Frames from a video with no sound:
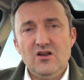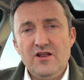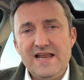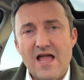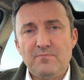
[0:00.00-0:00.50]

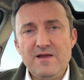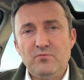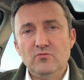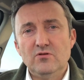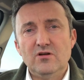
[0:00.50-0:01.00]
learning how
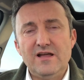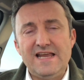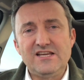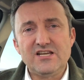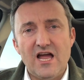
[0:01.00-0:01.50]
people
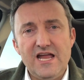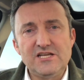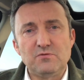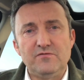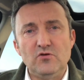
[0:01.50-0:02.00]

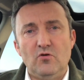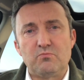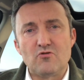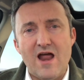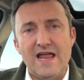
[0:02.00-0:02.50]
engage with your
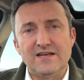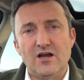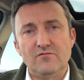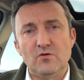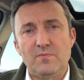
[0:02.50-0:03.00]
brand
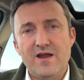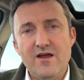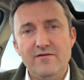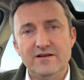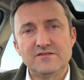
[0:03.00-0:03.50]
over a
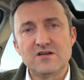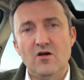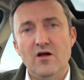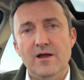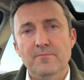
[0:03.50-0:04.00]
period of
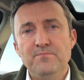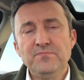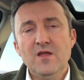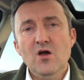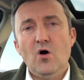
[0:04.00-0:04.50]
time
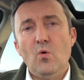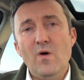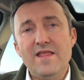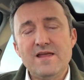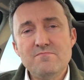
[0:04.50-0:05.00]
or
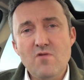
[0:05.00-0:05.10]
where they